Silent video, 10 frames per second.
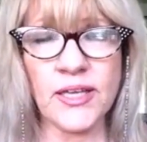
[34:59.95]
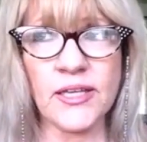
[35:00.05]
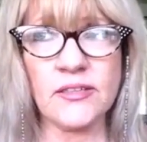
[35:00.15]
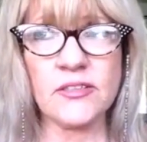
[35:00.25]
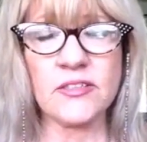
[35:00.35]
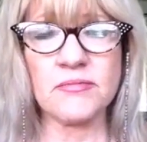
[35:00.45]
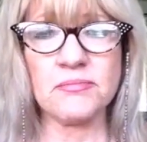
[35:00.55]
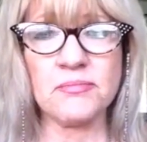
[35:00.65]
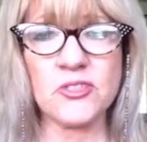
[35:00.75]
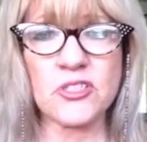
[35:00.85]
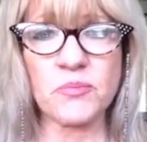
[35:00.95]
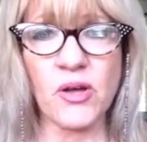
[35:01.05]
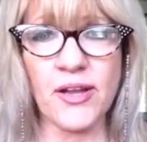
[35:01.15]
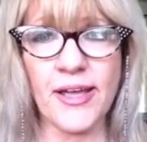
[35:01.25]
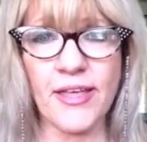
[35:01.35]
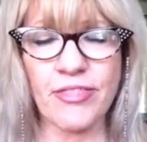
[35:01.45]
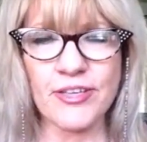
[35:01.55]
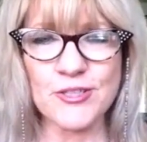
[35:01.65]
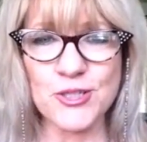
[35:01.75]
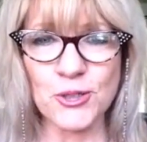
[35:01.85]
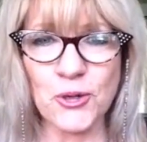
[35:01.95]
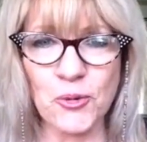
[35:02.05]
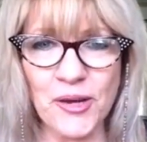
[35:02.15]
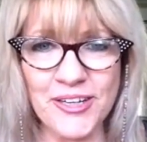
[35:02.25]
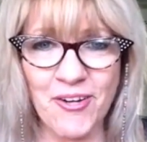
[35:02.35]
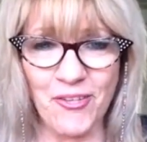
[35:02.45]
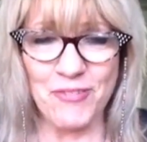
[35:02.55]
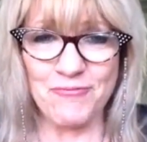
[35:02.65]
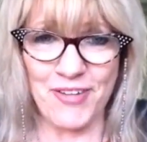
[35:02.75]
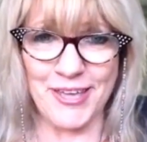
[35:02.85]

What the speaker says: and despite how things look when on the